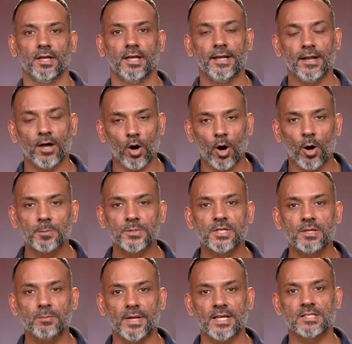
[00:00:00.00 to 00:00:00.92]
In an
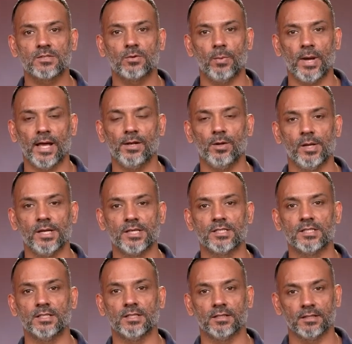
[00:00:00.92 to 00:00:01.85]
option based
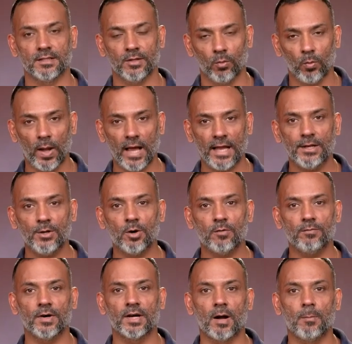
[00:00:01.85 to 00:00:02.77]
valuation, the value
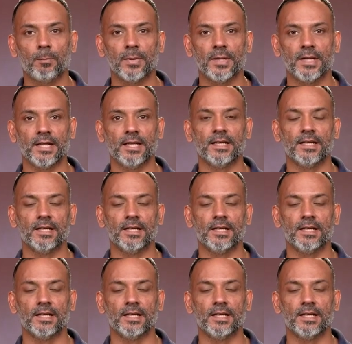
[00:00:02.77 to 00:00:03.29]
of a company